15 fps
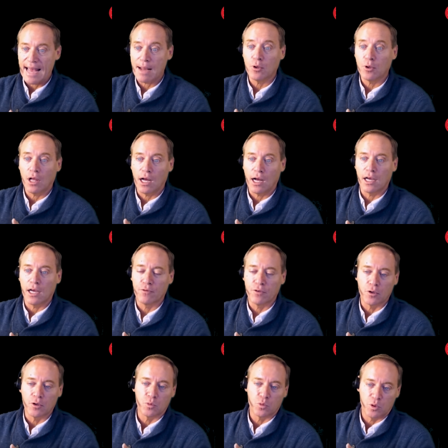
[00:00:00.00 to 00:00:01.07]
Apple
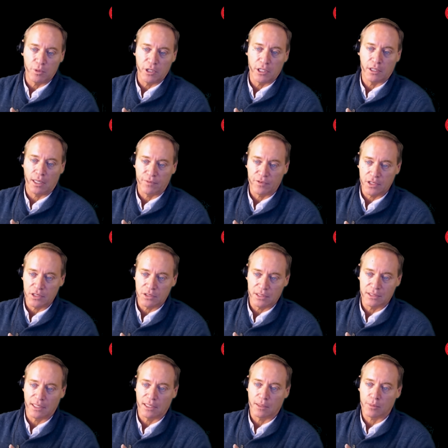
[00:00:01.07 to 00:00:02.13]
iPhone would be an obvious
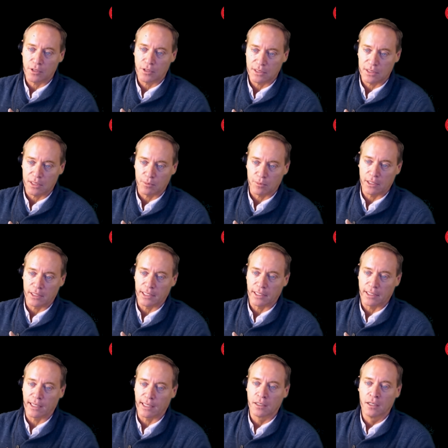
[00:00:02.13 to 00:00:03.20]
example to something
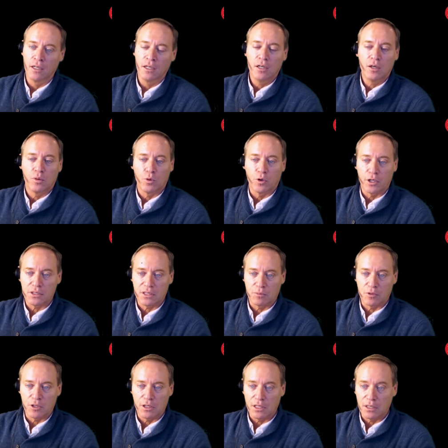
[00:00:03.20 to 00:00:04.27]
like that, where it's
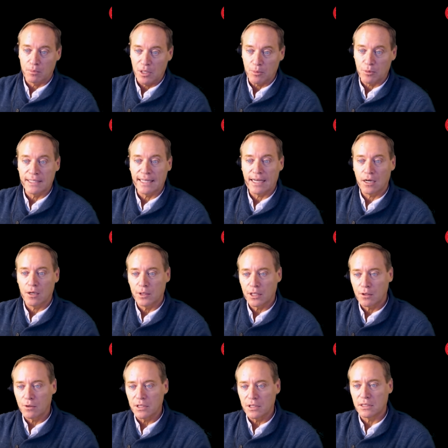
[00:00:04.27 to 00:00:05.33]
something that people now
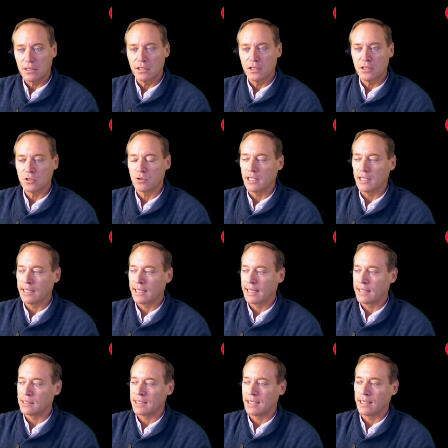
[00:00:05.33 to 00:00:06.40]
increasingly treat
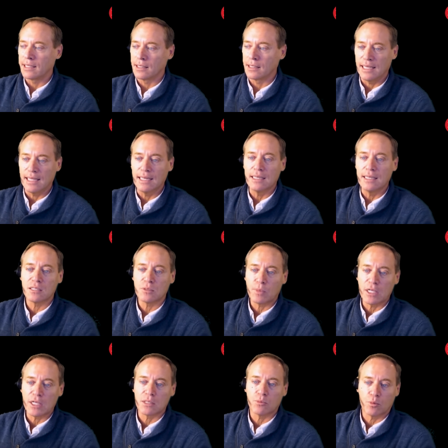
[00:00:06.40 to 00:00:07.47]
as an
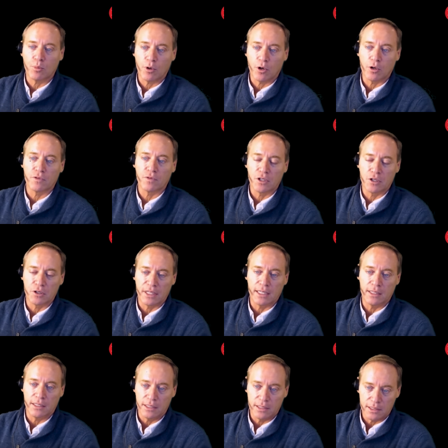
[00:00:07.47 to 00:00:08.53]
indispensable part of their
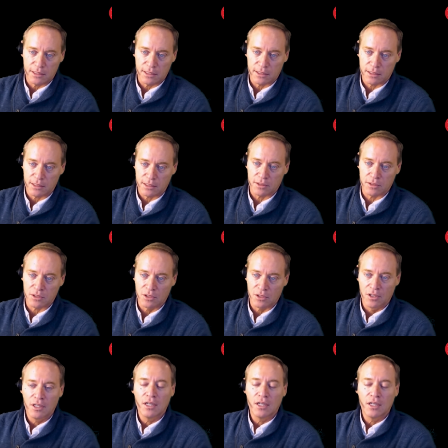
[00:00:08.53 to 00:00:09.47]
daily existence